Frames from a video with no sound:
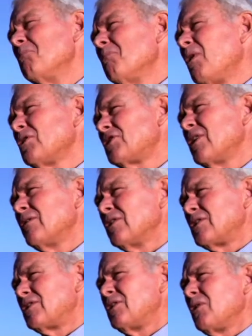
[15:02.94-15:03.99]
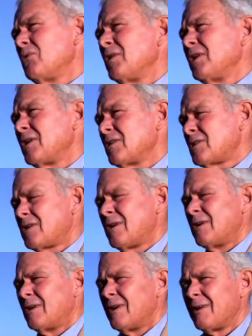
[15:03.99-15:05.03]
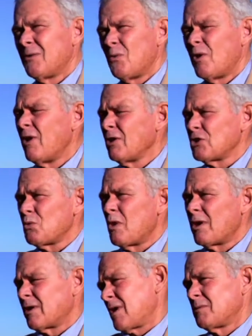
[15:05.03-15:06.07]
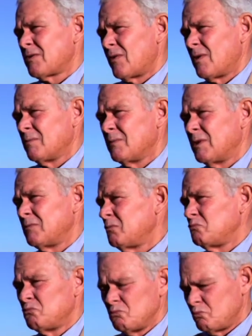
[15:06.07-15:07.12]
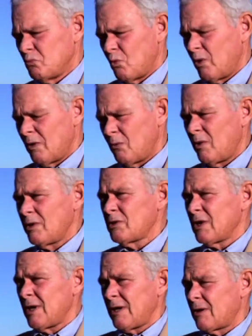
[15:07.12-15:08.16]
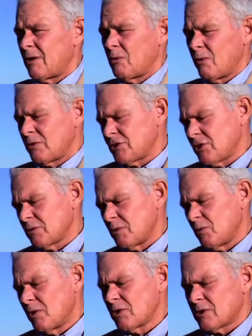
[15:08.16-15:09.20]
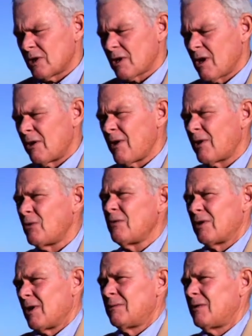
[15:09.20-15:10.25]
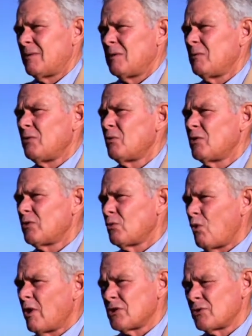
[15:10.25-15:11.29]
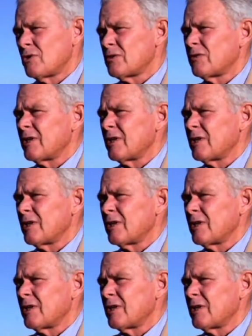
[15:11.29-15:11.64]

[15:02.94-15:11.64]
Most of us don't really consider where all this water comes from, but where does where does the Colorado River come from? I mean, where does the water source for that?